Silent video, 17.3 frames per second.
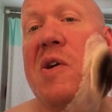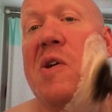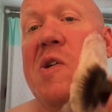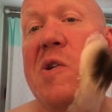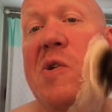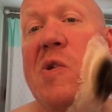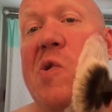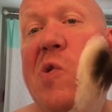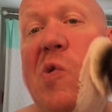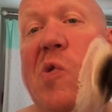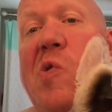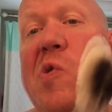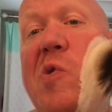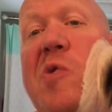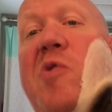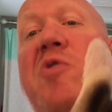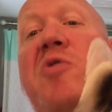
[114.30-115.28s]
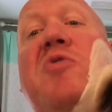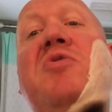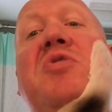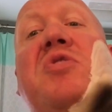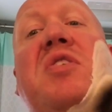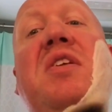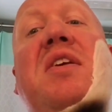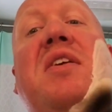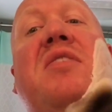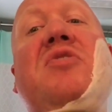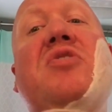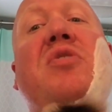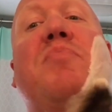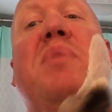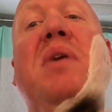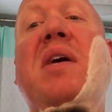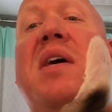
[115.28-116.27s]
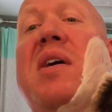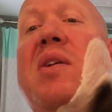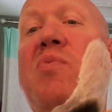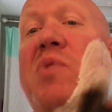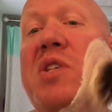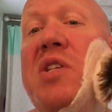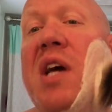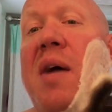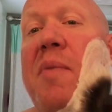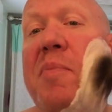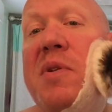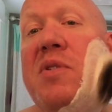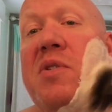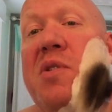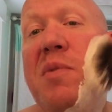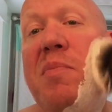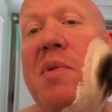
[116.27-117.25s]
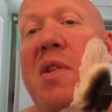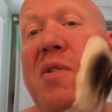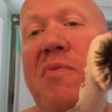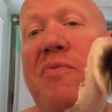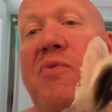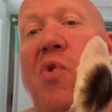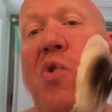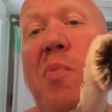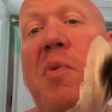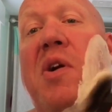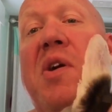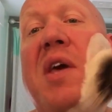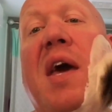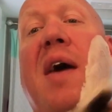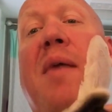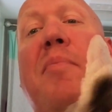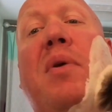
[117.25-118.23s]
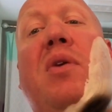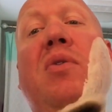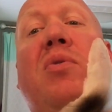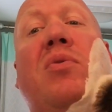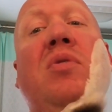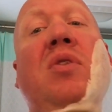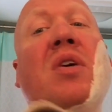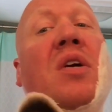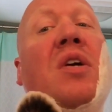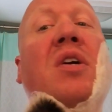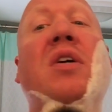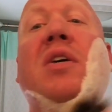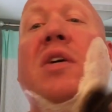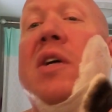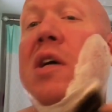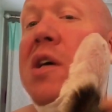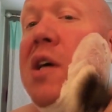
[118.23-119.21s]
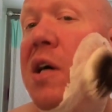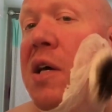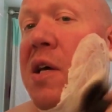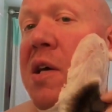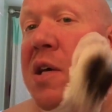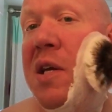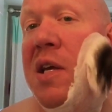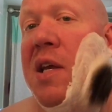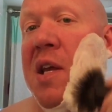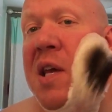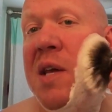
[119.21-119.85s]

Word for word: uh, city in Japan, which happens to be the former capital, uh, and it